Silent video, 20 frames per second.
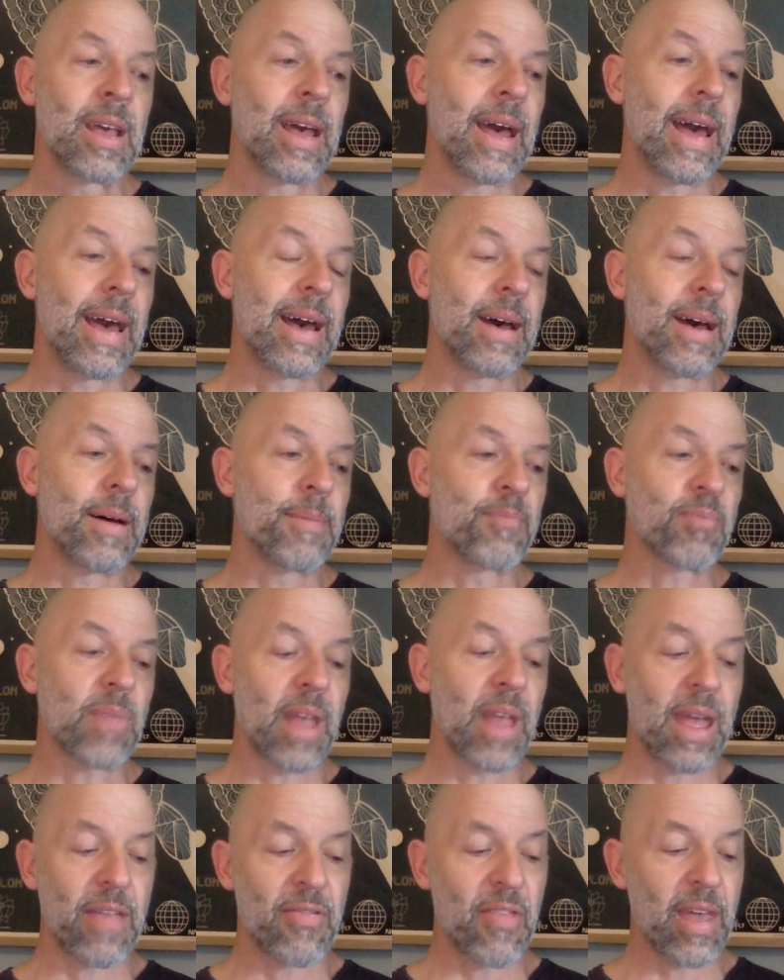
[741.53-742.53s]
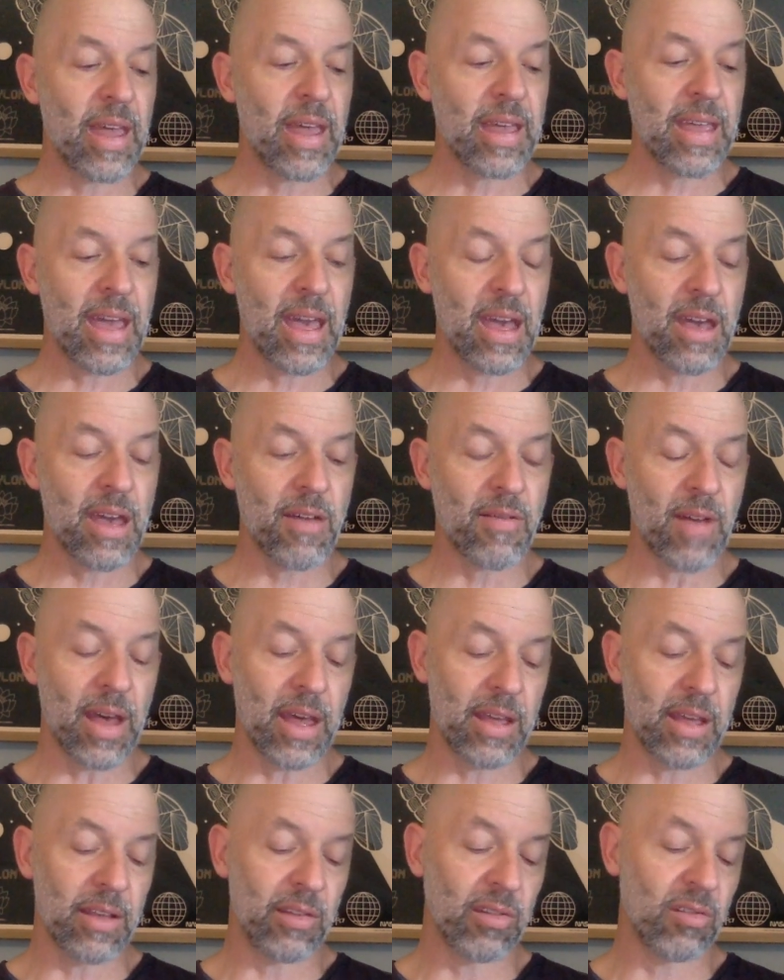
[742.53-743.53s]
And they have
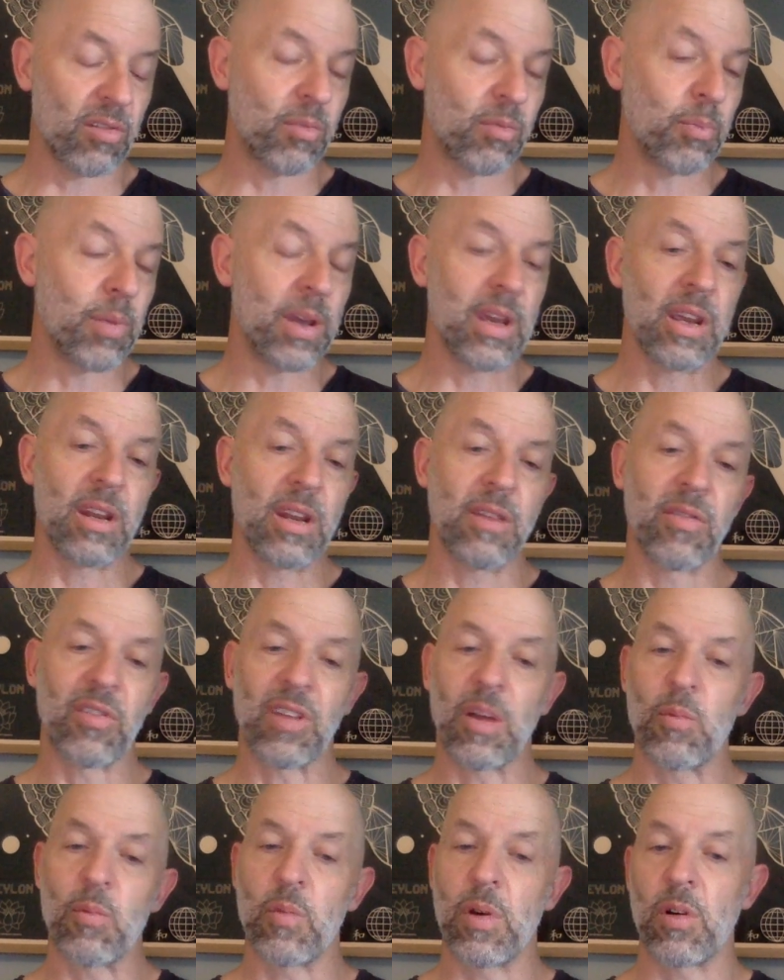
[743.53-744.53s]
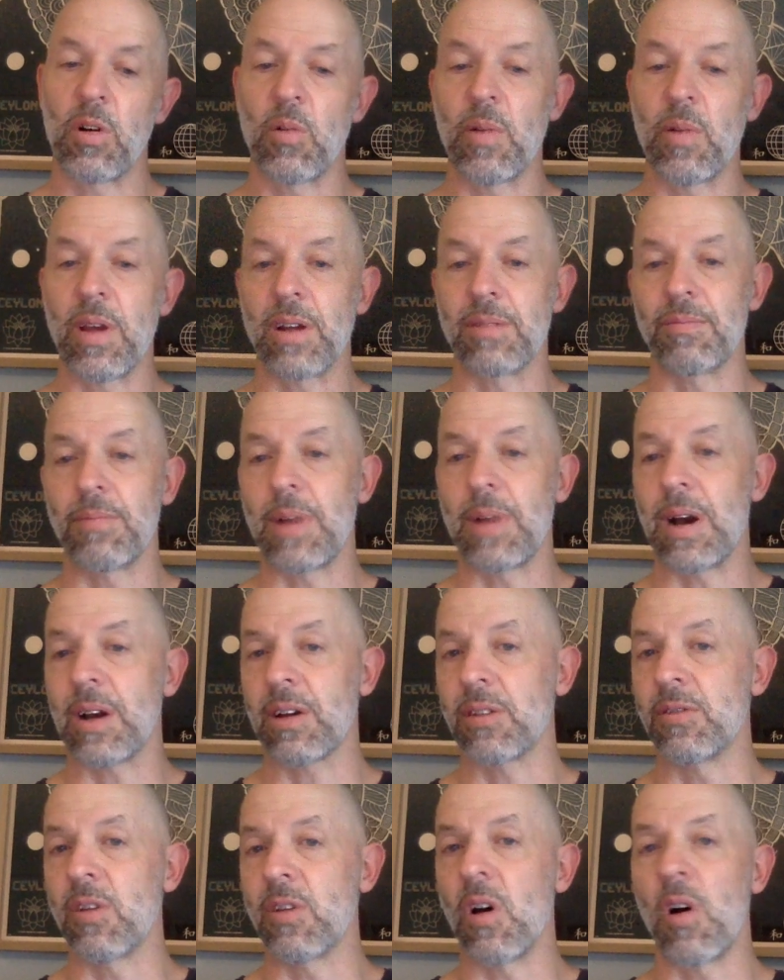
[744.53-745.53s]
a speed somewhere around Mach
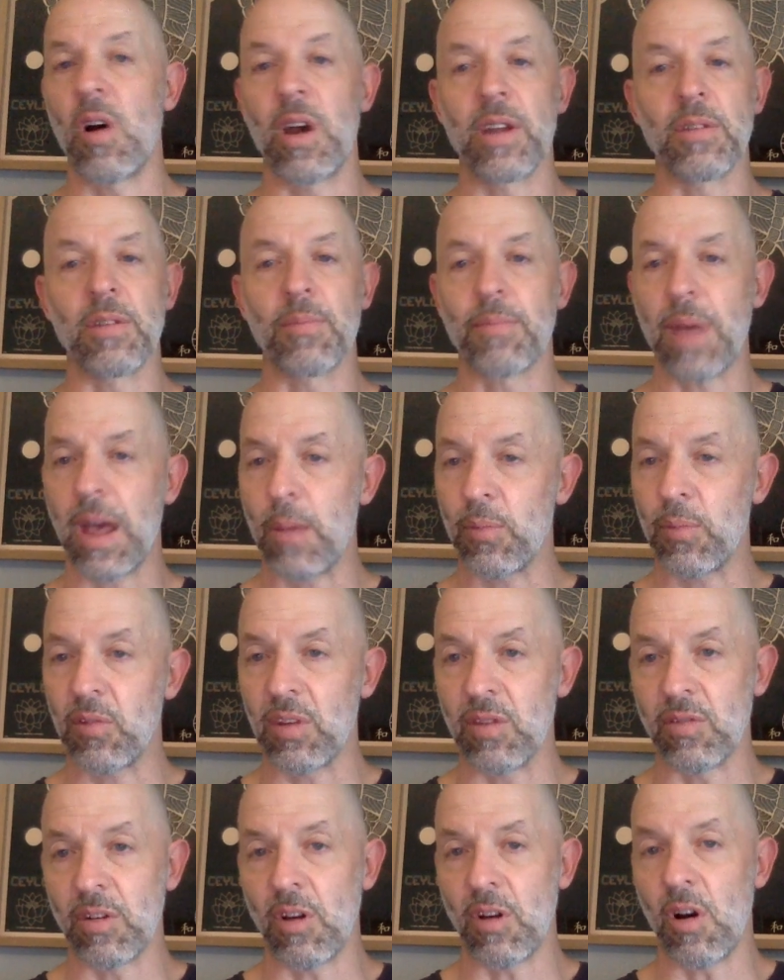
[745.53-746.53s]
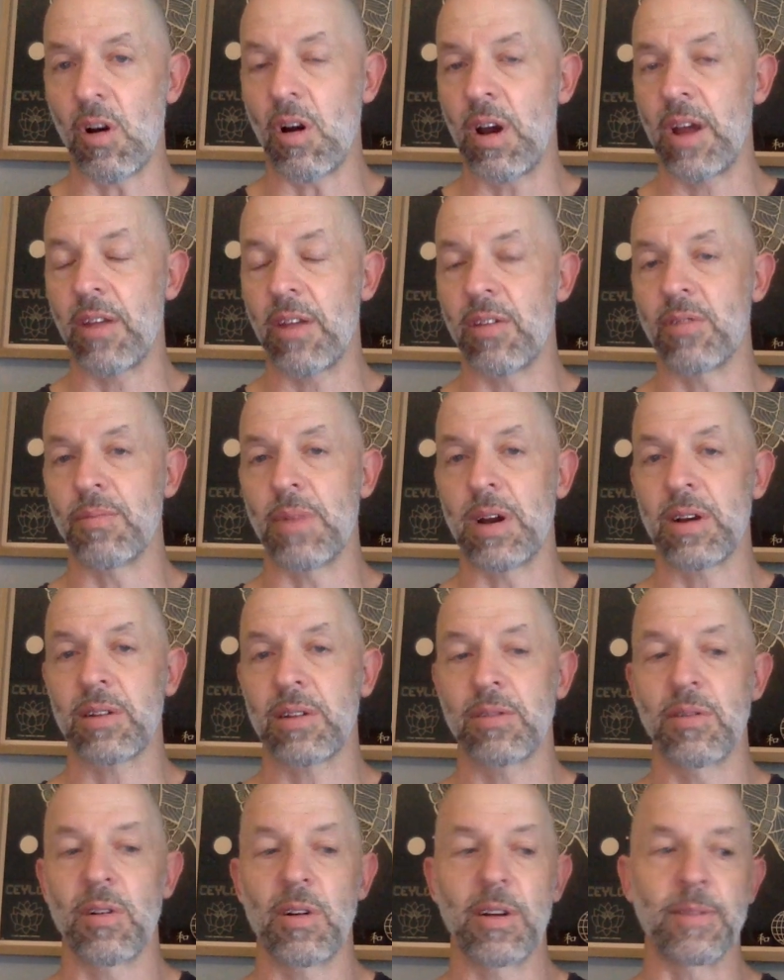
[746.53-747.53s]
9, perhaps even higher than Mach
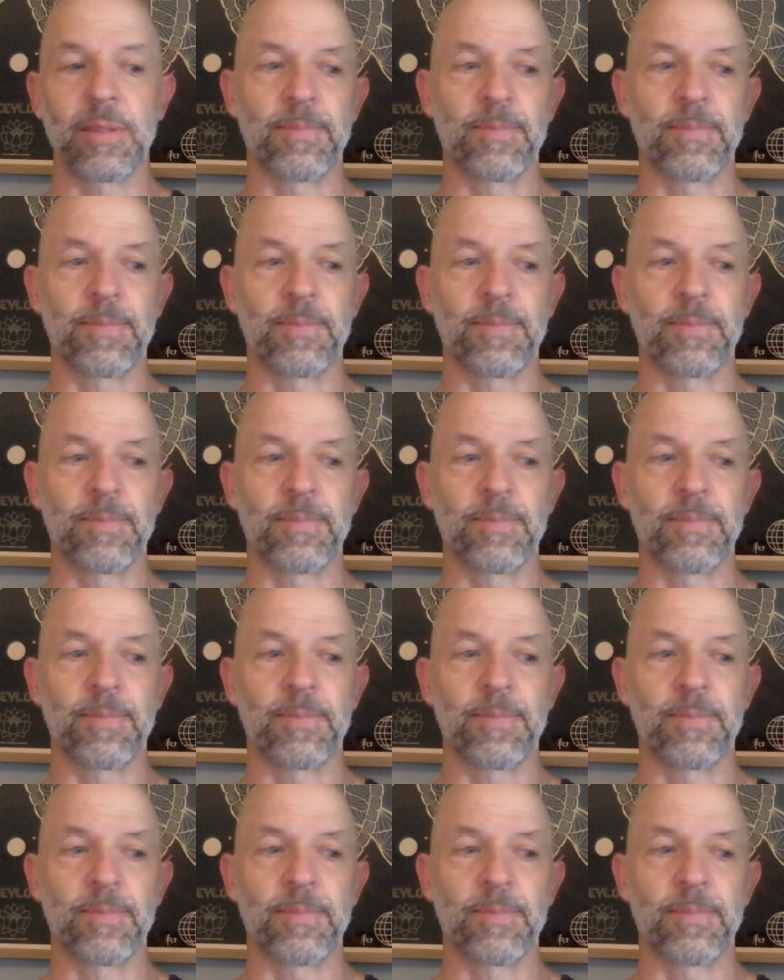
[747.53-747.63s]
9.